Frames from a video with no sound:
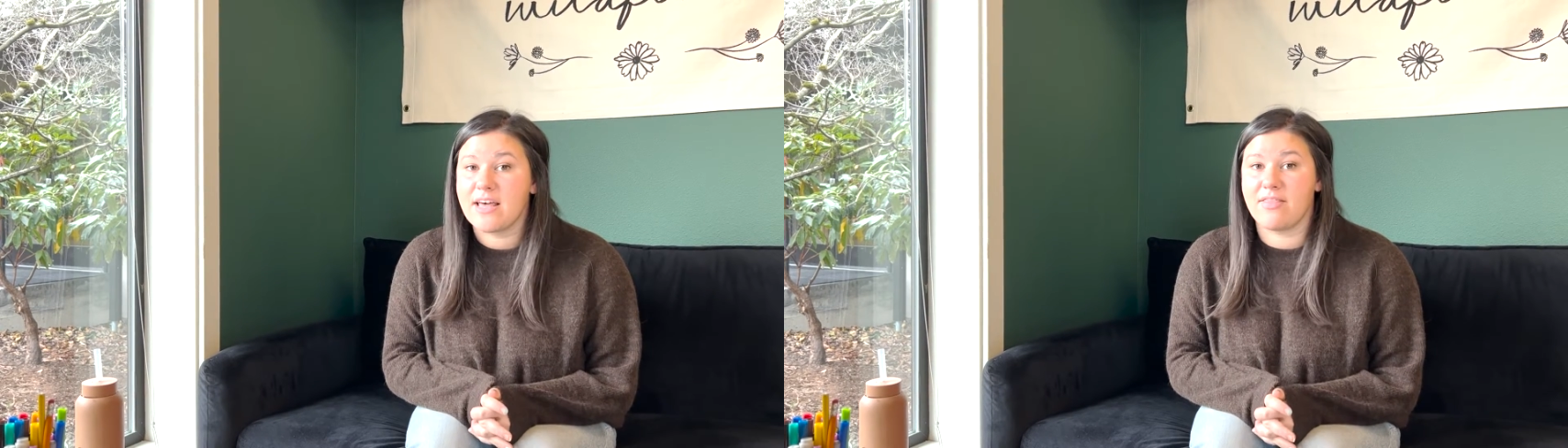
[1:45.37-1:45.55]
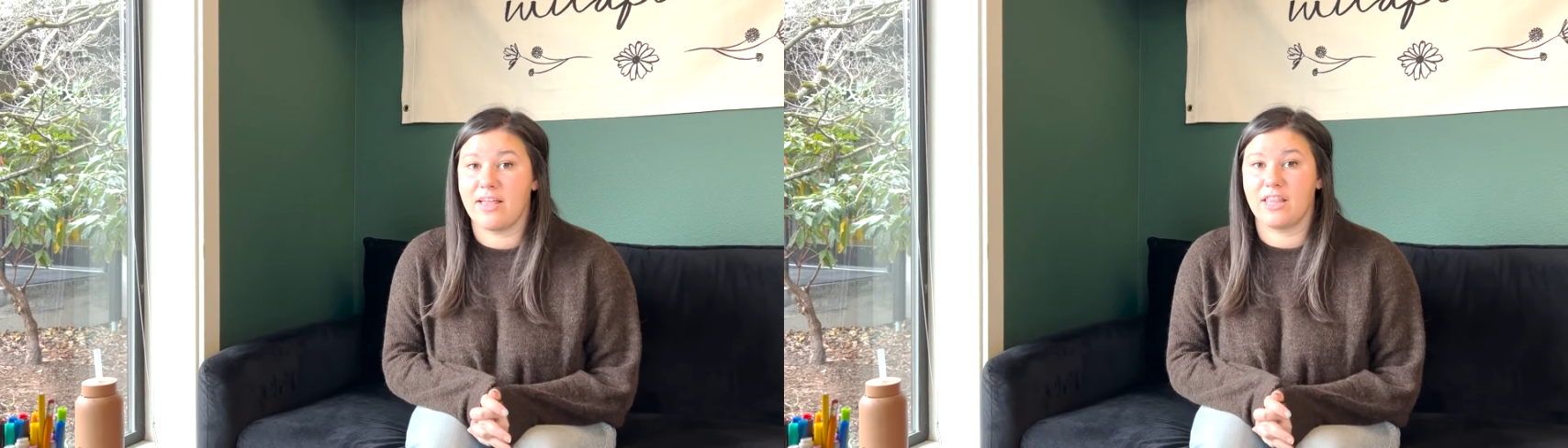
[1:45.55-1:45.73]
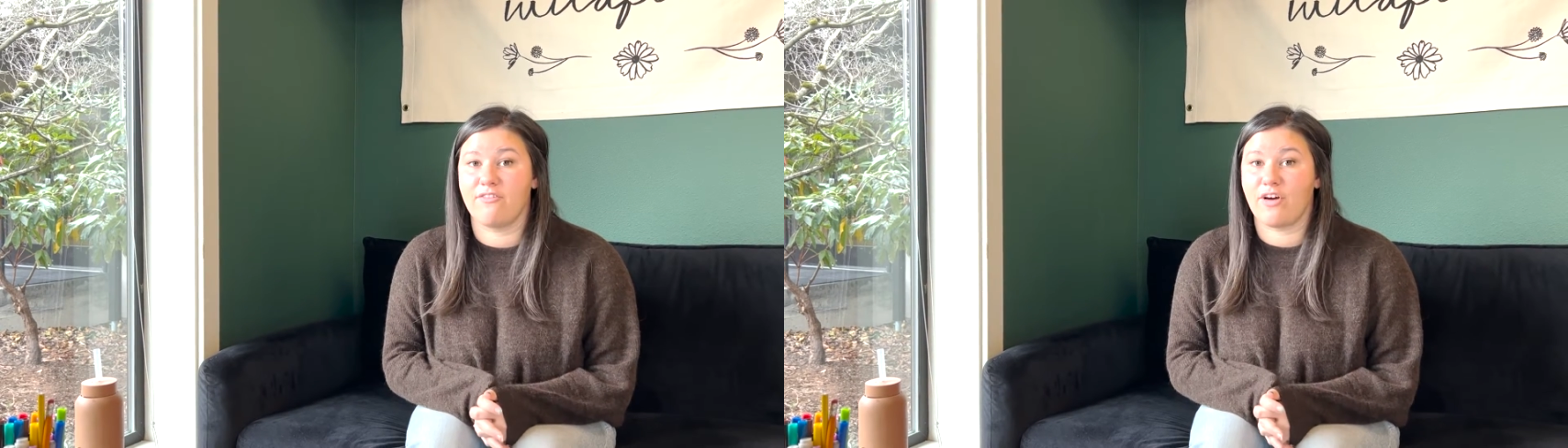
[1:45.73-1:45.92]

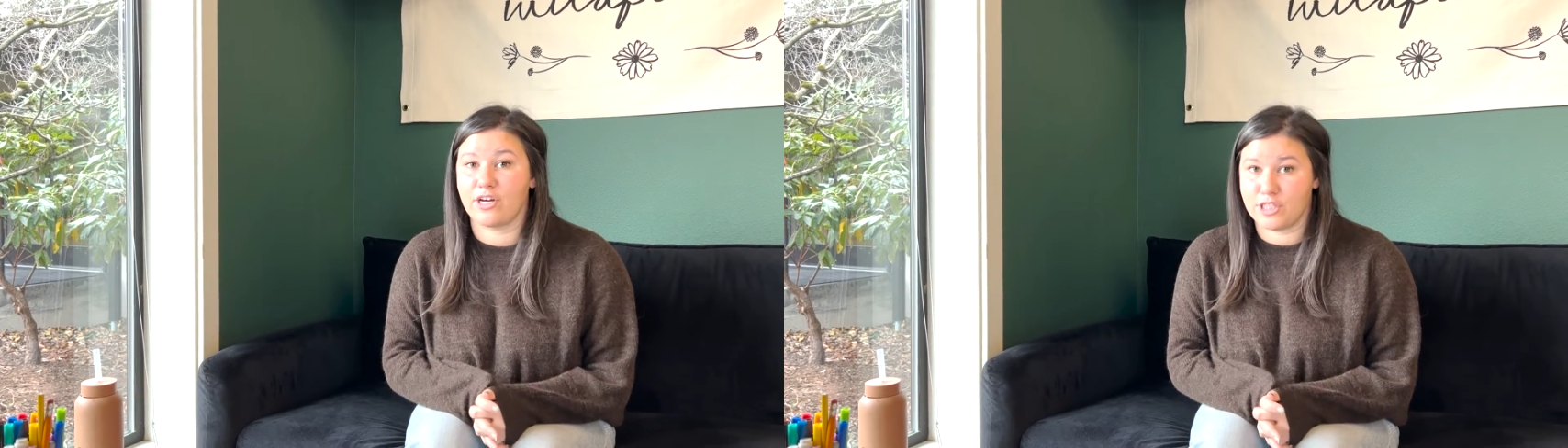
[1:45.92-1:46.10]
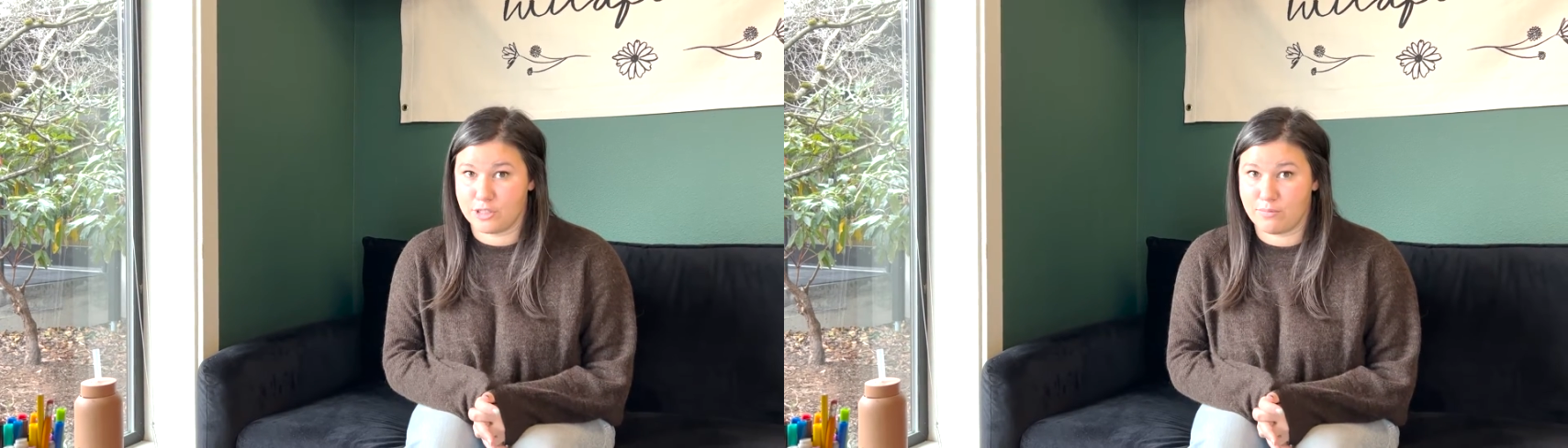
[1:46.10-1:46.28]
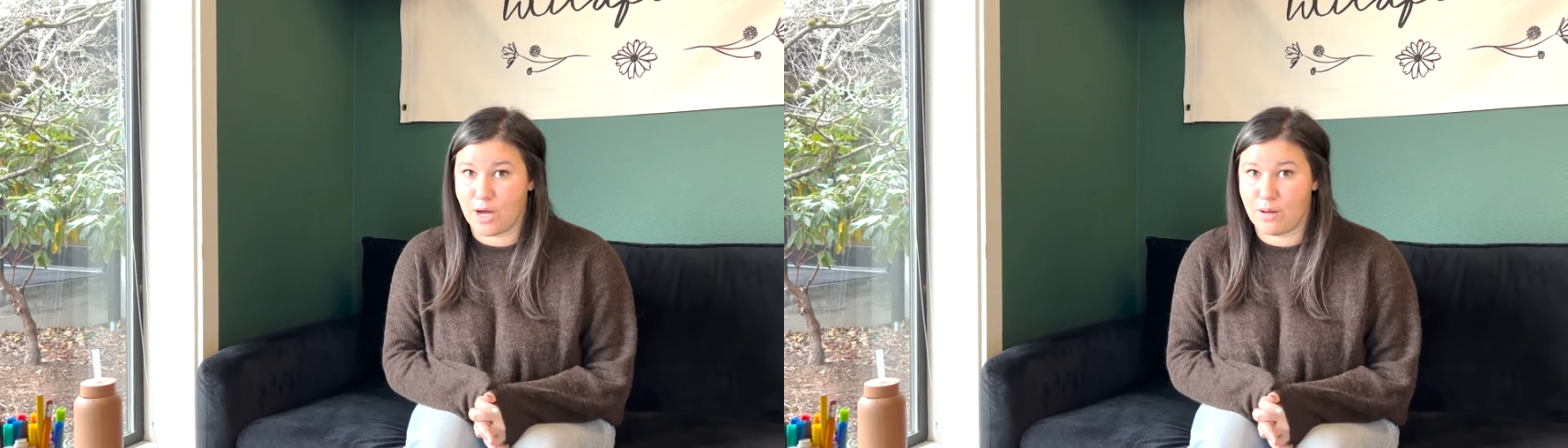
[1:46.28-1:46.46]
that the foster
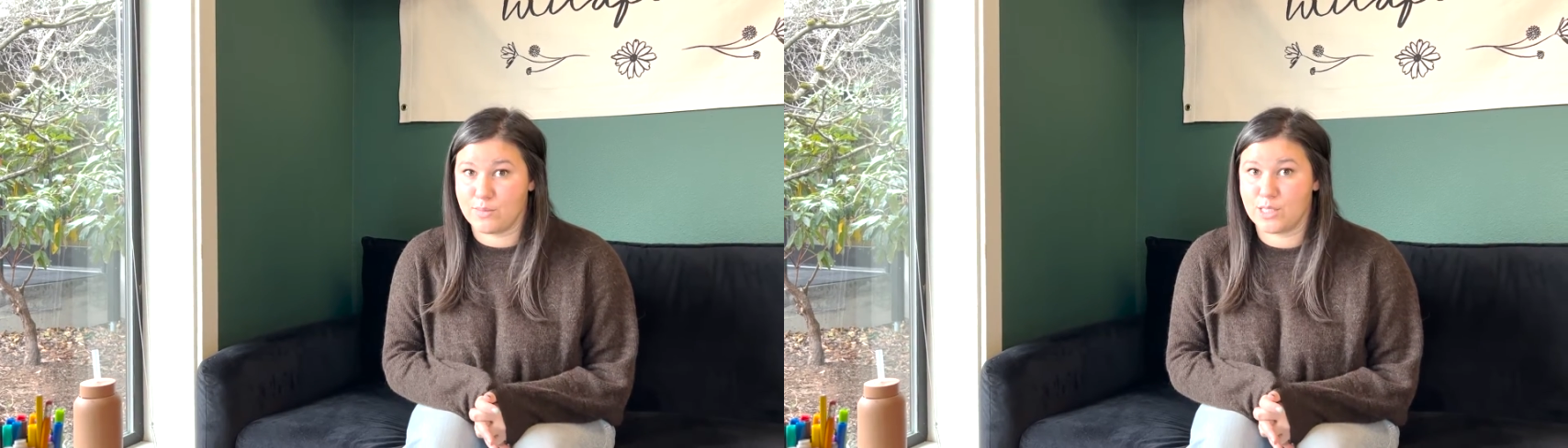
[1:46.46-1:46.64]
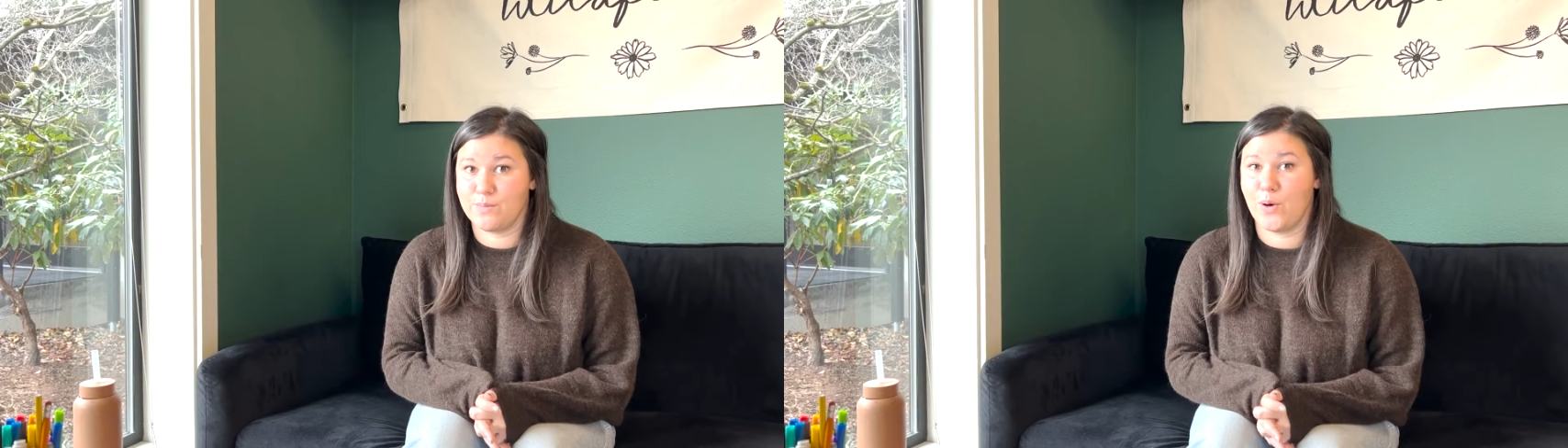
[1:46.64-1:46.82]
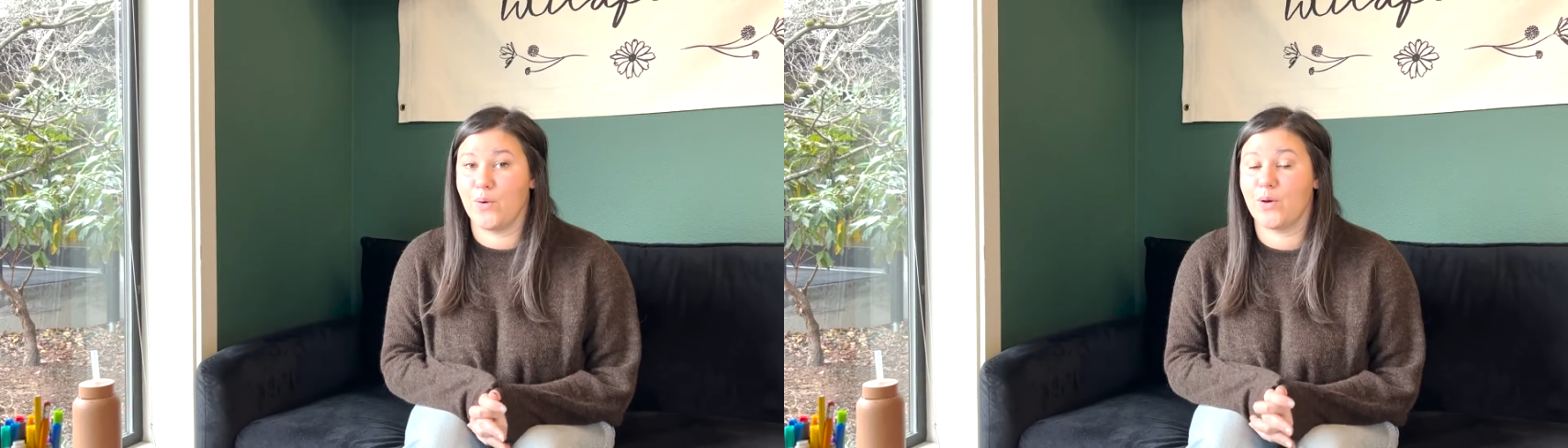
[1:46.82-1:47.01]
mom
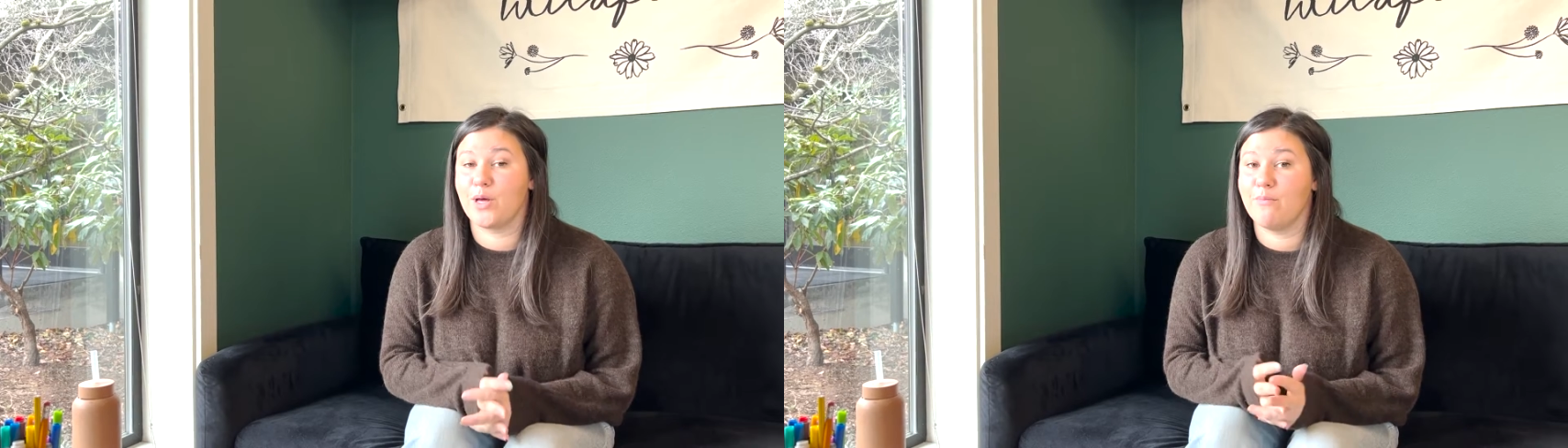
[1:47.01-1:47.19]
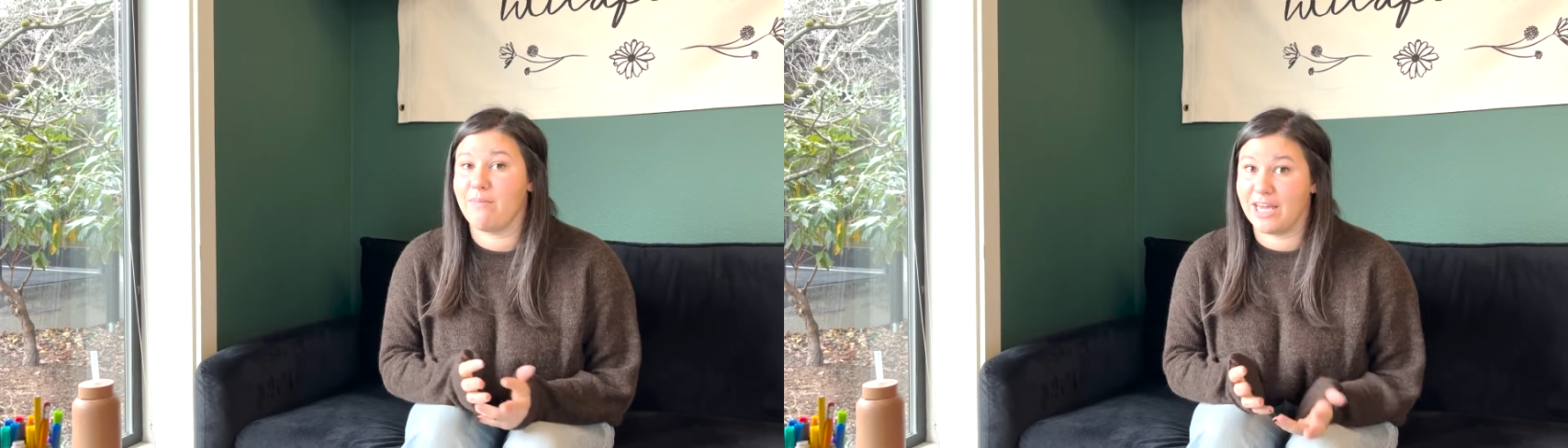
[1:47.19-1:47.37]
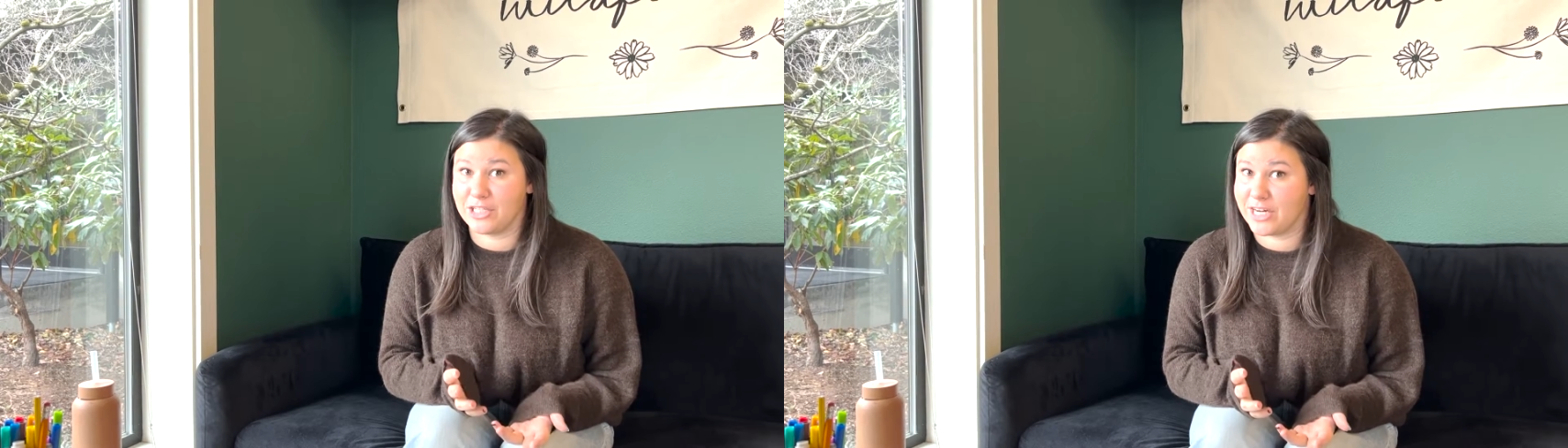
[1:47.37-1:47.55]
spoke
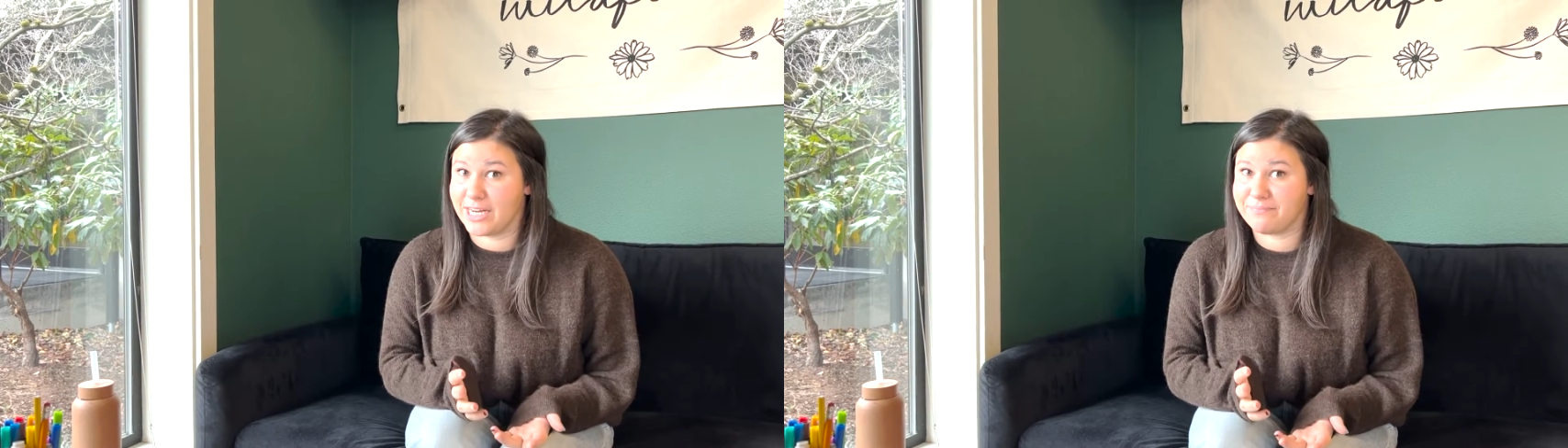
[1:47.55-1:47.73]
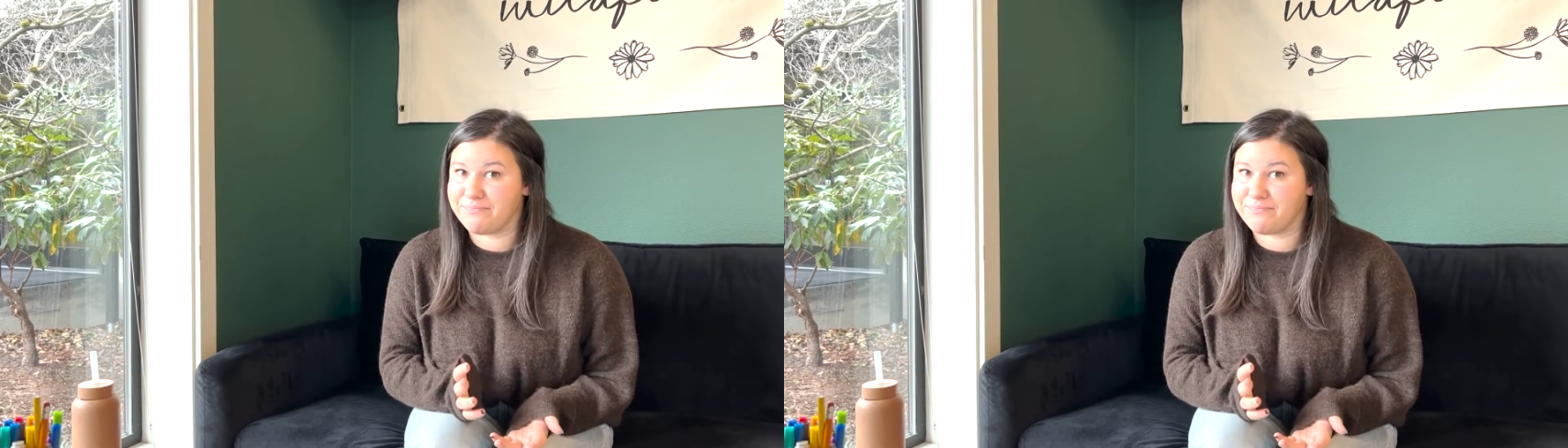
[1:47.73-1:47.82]
Mandarin.